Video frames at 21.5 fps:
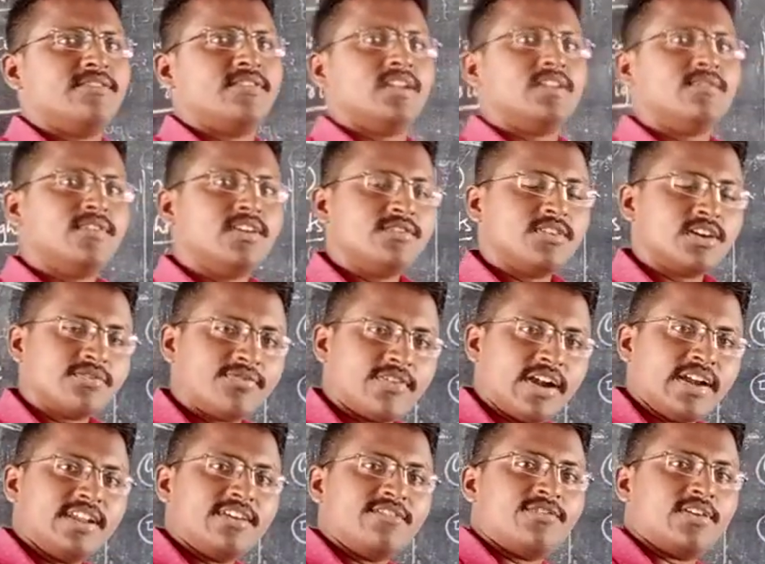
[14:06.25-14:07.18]
when we were
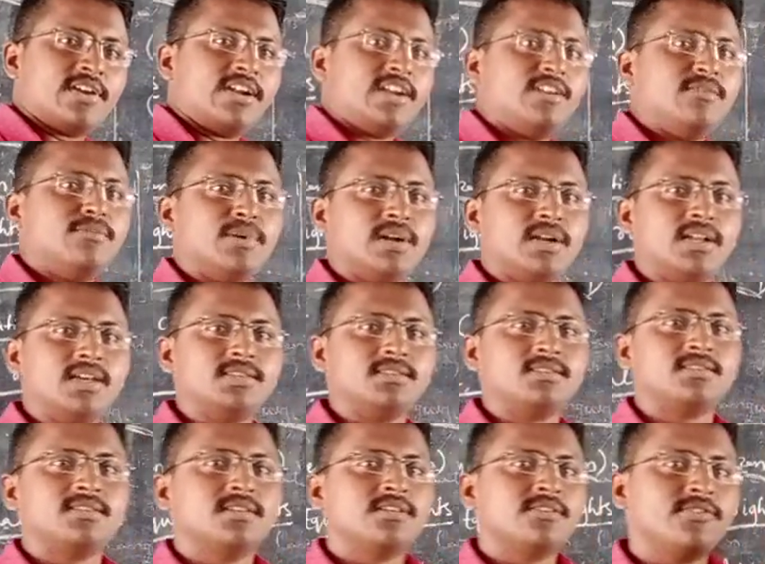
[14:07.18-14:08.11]
fighting for
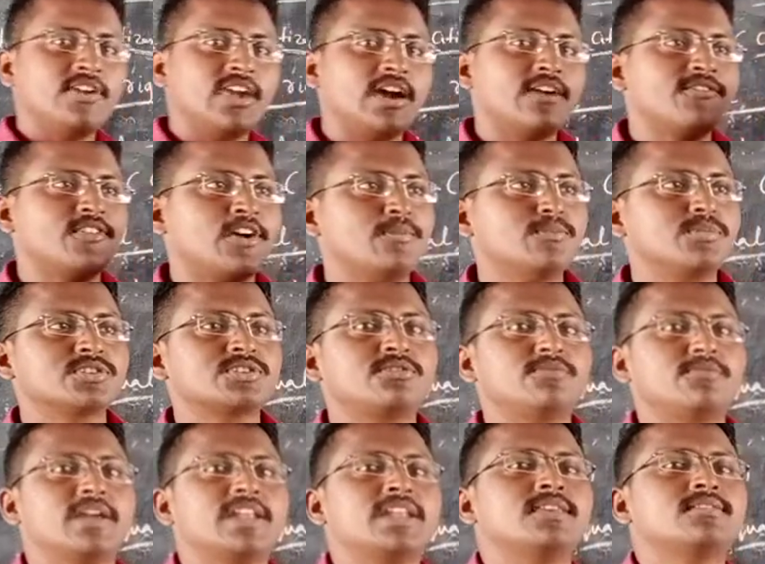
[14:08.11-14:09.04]
independence, we have
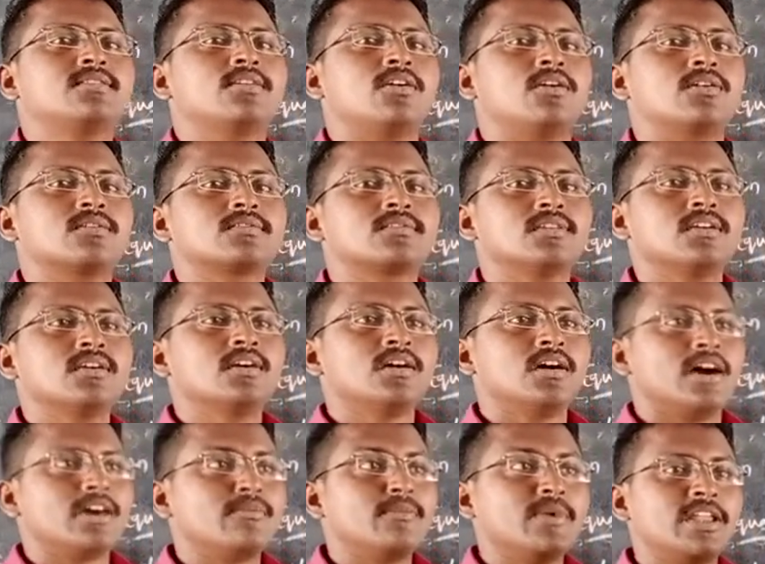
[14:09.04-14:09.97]
composed many songs
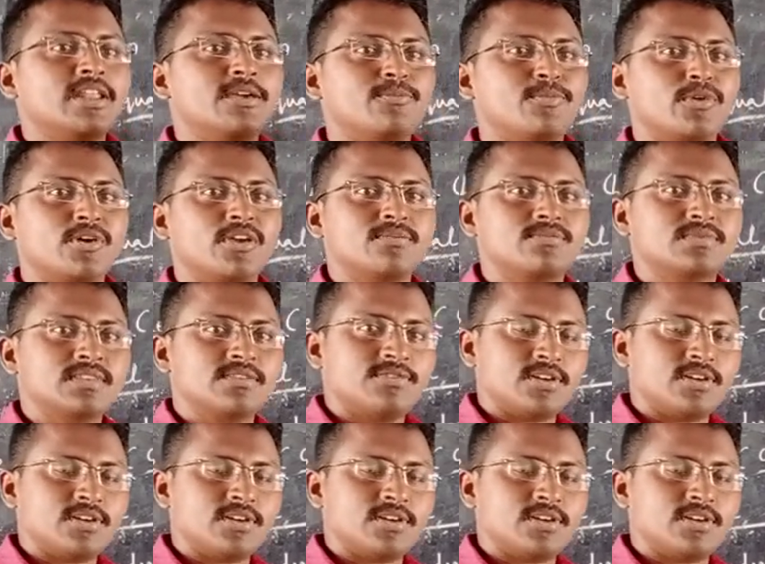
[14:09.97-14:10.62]
or many poems.